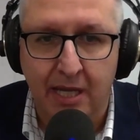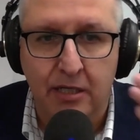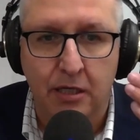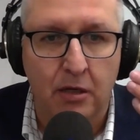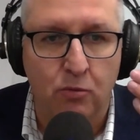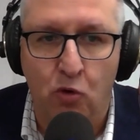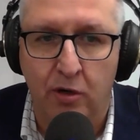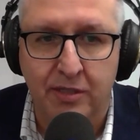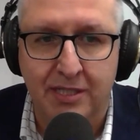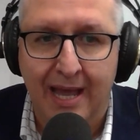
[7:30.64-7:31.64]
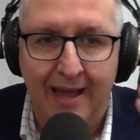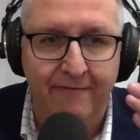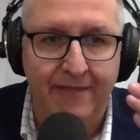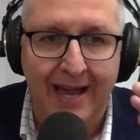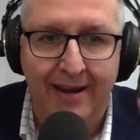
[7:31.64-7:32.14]
they don't want to
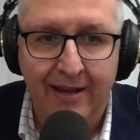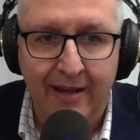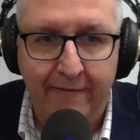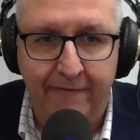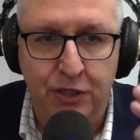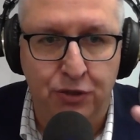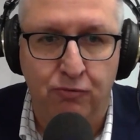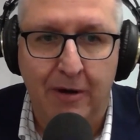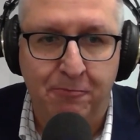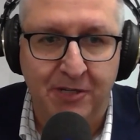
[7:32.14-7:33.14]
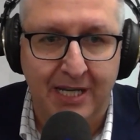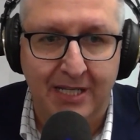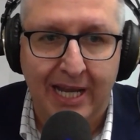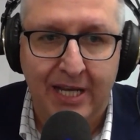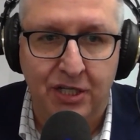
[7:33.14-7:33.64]
have that visual
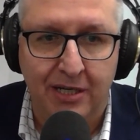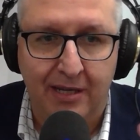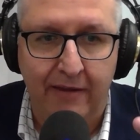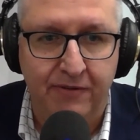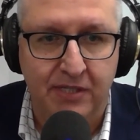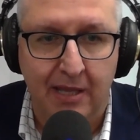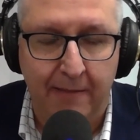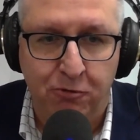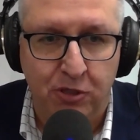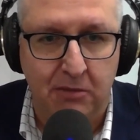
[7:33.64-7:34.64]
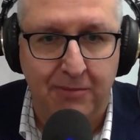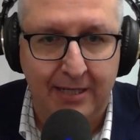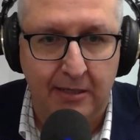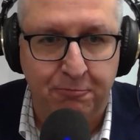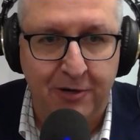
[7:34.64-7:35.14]
representation. It puts them
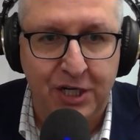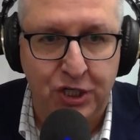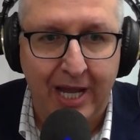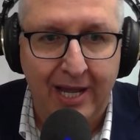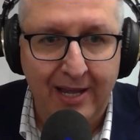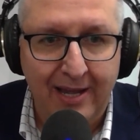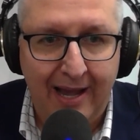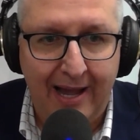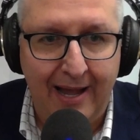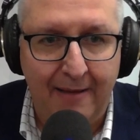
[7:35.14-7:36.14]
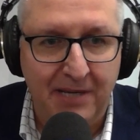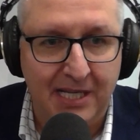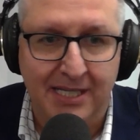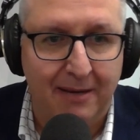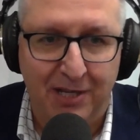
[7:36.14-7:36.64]
under pressure
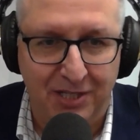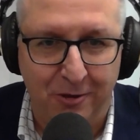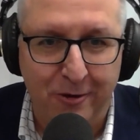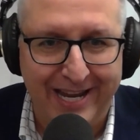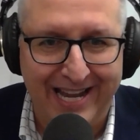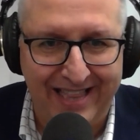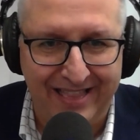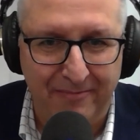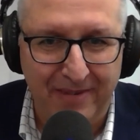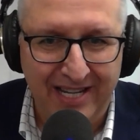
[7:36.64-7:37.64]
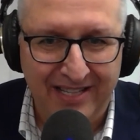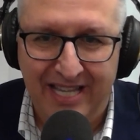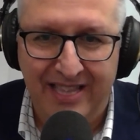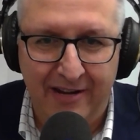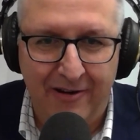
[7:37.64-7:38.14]
because someone's looking at them.
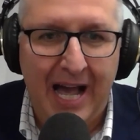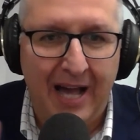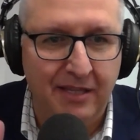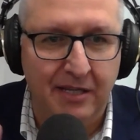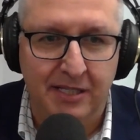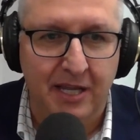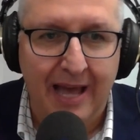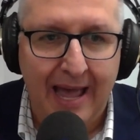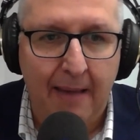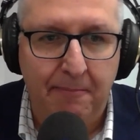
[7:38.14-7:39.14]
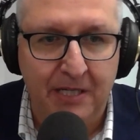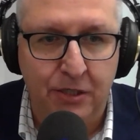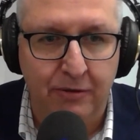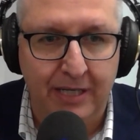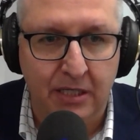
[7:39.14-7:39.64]
Then there are others that are happy
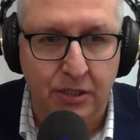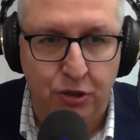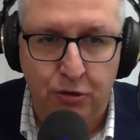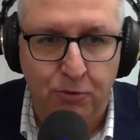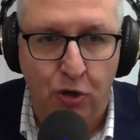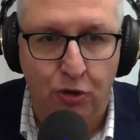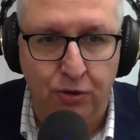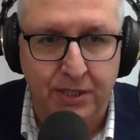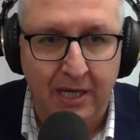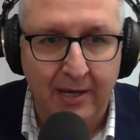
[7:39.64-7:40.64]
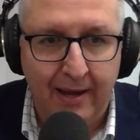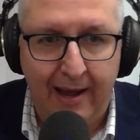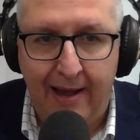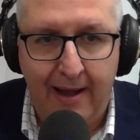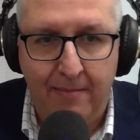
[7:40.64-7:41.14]
doing Zoom calls
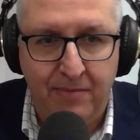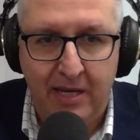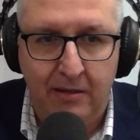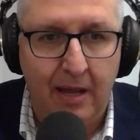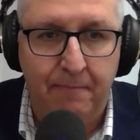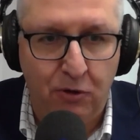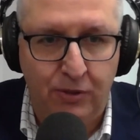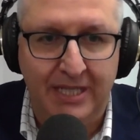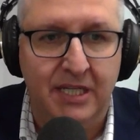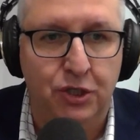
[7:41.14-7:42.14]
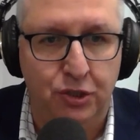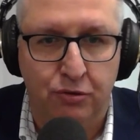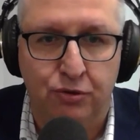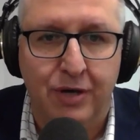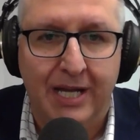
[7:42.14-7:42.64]
that are building
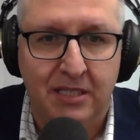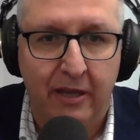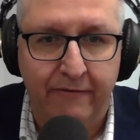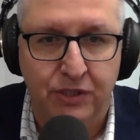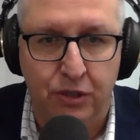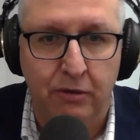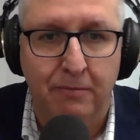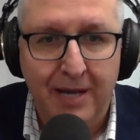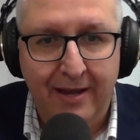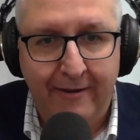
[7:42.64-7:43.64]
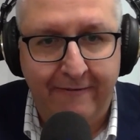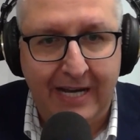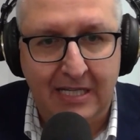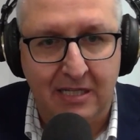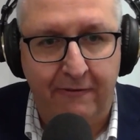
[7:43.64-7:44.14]
digital trust over Zoom
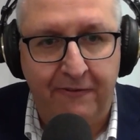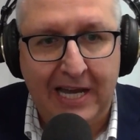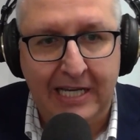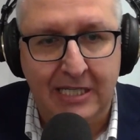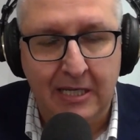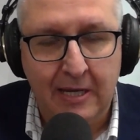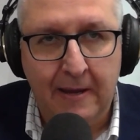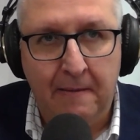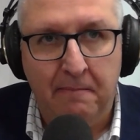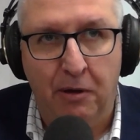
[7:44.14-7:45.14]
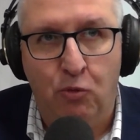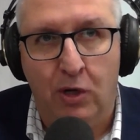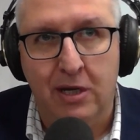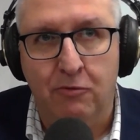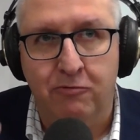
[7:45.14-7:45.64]
face-to-face. But
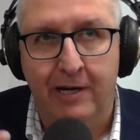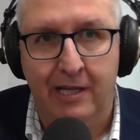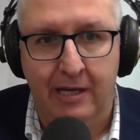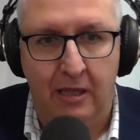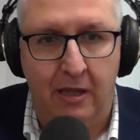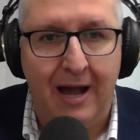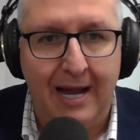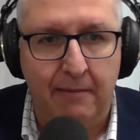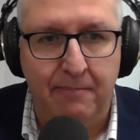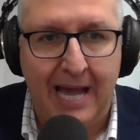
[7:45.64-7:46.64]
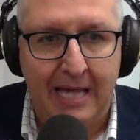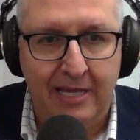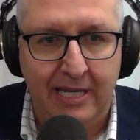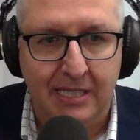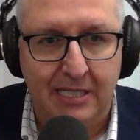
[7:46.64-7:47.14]
what I really like about
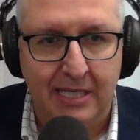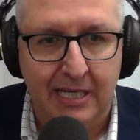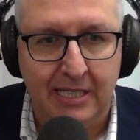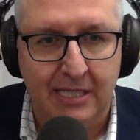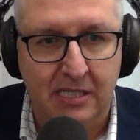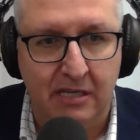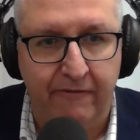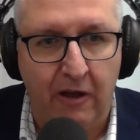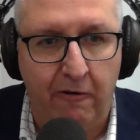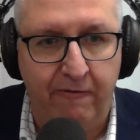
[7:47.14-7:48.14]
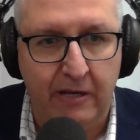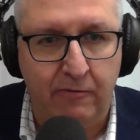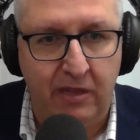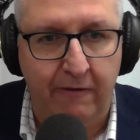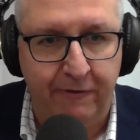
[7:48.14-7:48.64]
this is it's evolving
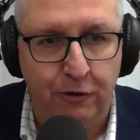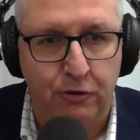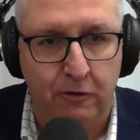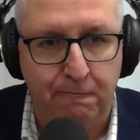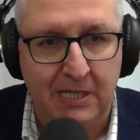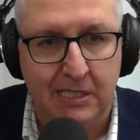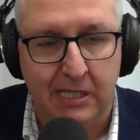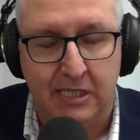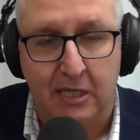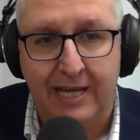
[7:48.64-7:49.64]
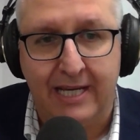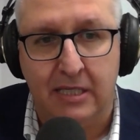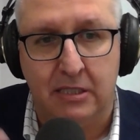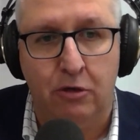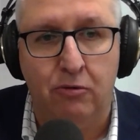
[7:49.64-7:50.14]
with the future of business, so they can
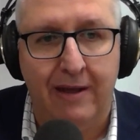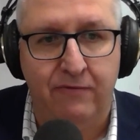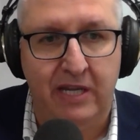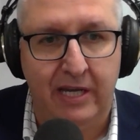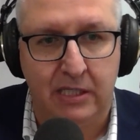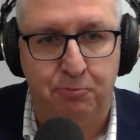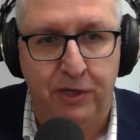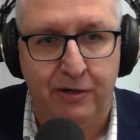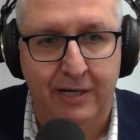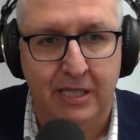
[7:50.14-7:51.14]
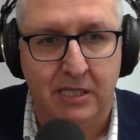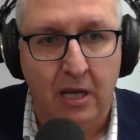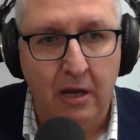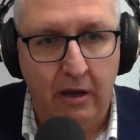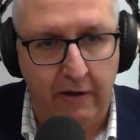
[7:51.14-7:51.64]
still have the experience
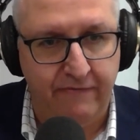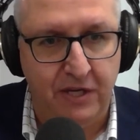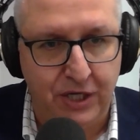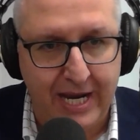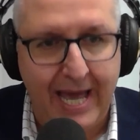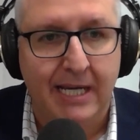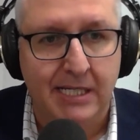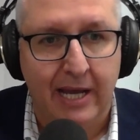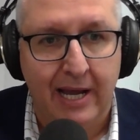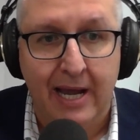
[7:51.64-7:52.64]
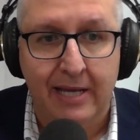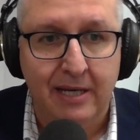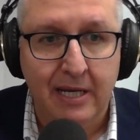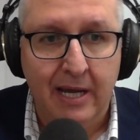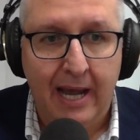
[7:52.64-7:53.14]
of the Gen Xer
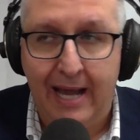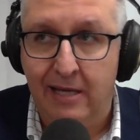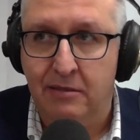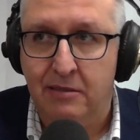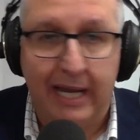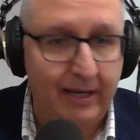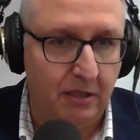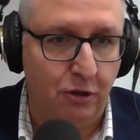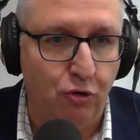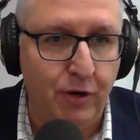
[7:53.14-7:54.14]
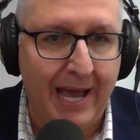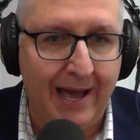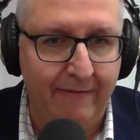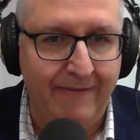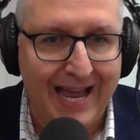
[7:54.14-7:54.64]
and take the good
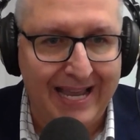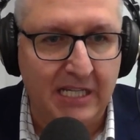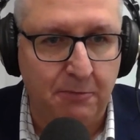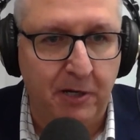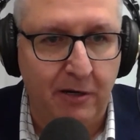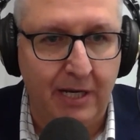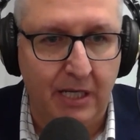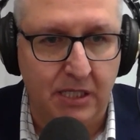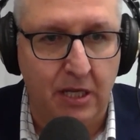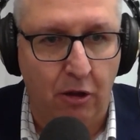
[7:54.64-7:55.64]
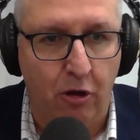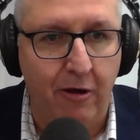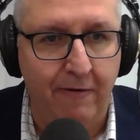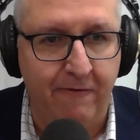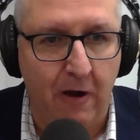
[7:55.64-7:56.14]
out of that experience and
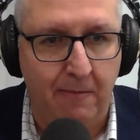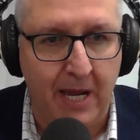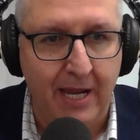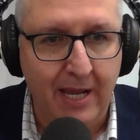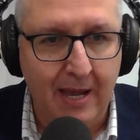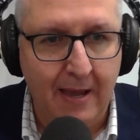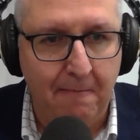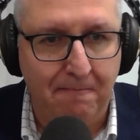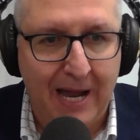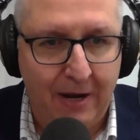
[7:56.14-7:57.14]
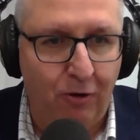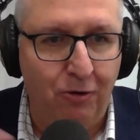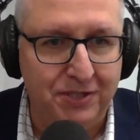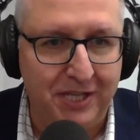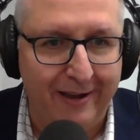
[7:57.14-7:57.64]
learn from it, but
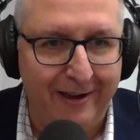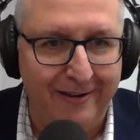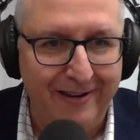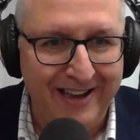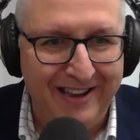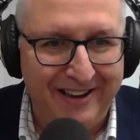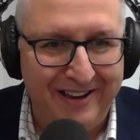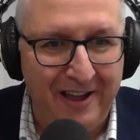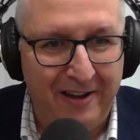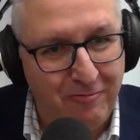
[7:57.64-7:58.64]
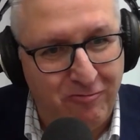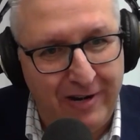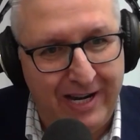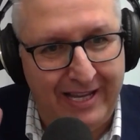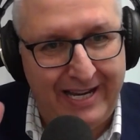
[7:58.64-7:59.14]
also,
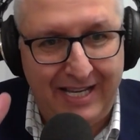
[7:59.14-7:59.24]
really